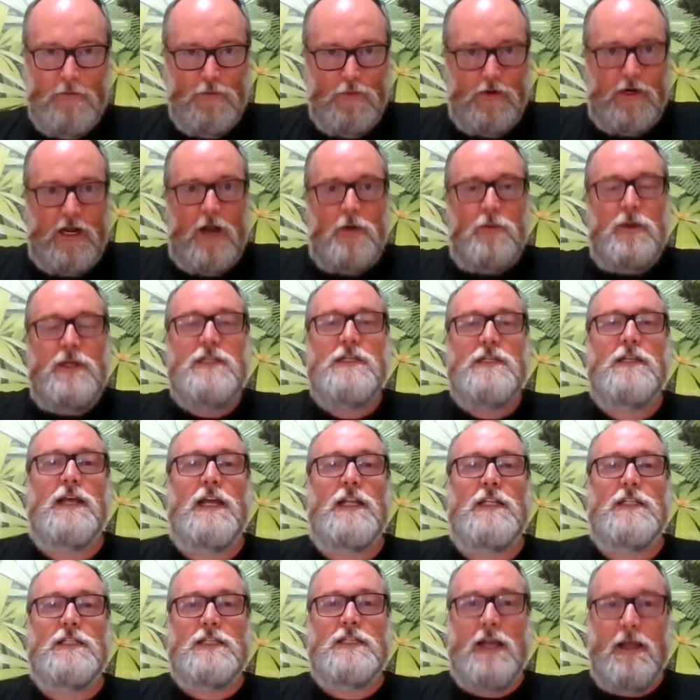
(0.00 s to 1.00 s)
will go into
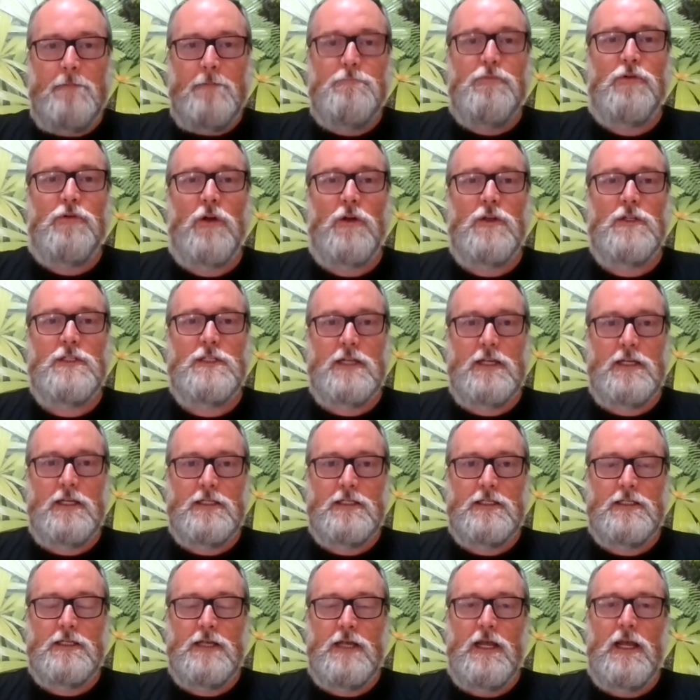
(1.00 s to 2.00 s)
that same
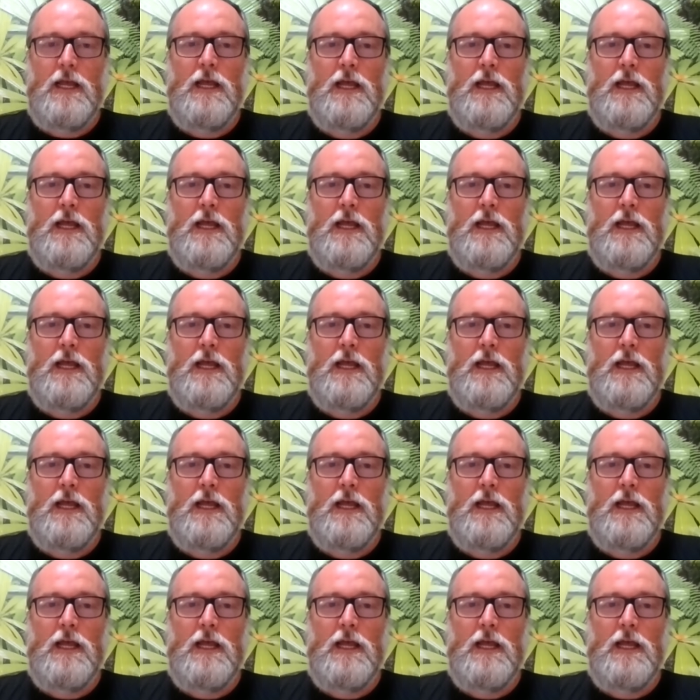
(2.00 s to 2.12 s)
process,